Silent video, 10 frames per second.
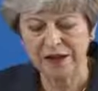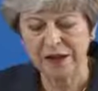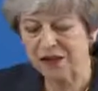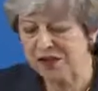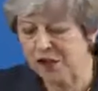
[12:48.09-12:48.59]

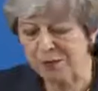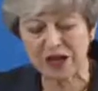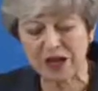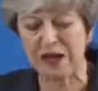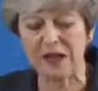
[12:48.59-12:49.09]
And there's no
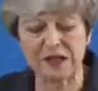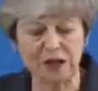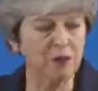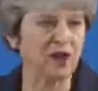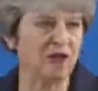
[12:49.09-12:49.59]
better
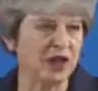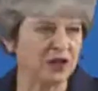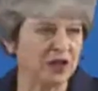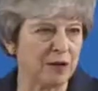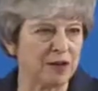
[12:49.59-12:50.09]
example of that
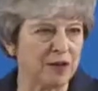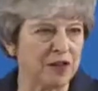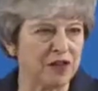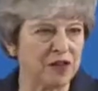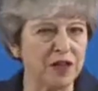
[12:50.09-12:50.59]

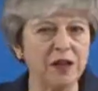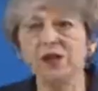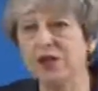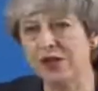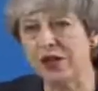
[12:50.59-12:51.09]
adaptability
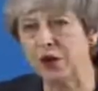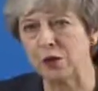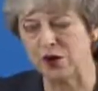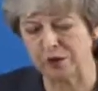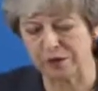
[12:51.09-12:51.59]
than
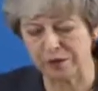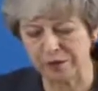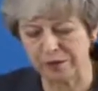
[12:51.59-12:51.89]
devolution.